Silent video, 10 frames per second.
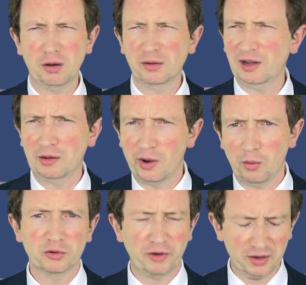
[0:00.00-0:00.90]
I don't know exactly
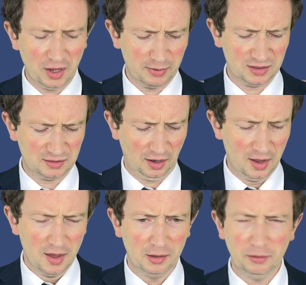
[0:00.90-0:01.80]
where it was around here, but
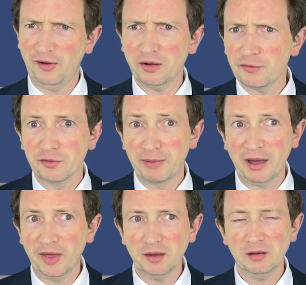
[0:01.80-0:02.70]
it looked very different
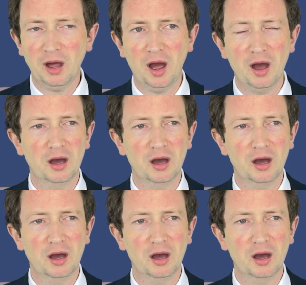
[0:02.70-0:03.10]
back then.